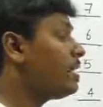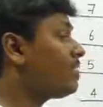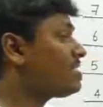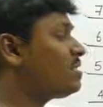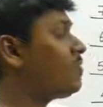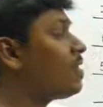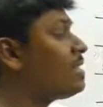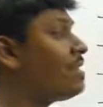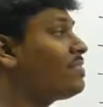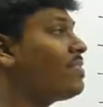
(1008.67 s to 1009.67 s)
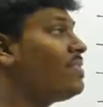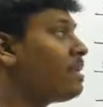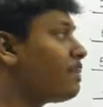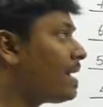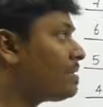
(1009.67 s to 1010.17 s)
First of all, they have given
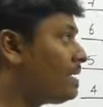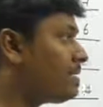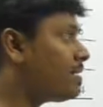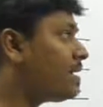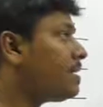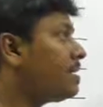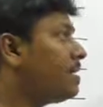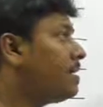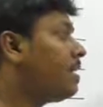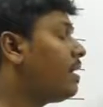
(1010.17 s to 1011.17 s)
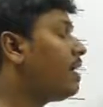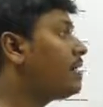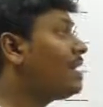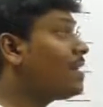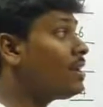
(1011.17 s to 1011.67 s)
a passage that
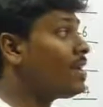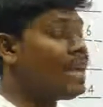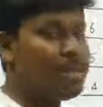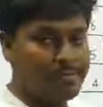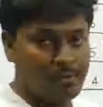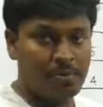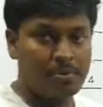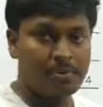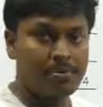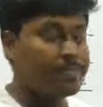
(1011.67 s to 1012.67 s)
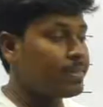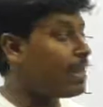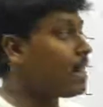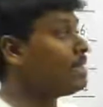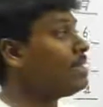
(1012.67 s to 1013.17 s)
there are 8 floors
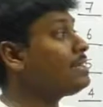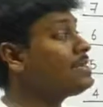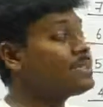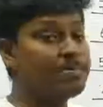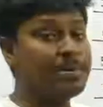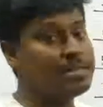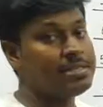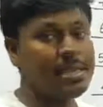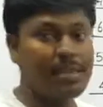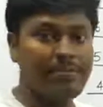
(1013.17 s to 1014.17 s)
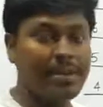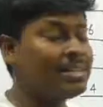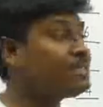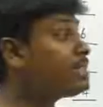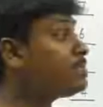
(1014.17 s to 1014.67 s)
and there are 6 persons are living,
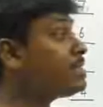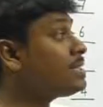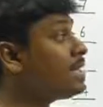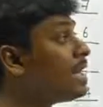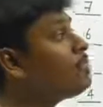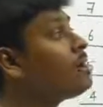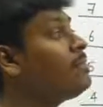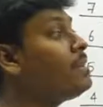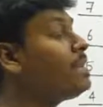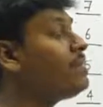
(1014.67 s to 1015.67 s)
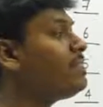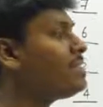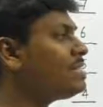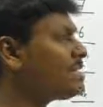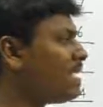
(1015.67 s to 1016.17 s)
and 6 person name have been given,
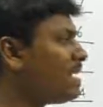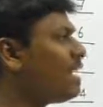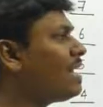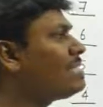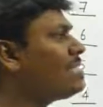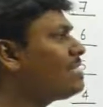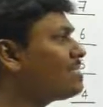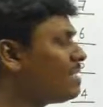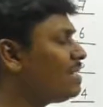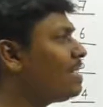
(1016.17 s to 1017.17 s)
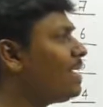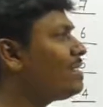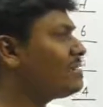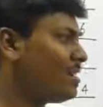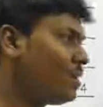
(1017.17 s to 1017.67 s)
which is Rajesh,
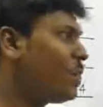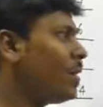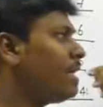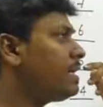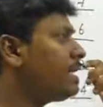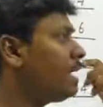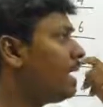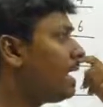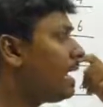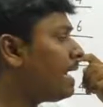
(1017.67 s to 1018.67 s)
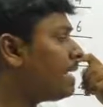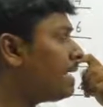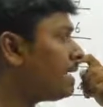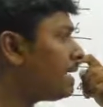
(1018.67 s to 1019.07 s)
Ritesh, Rohit, and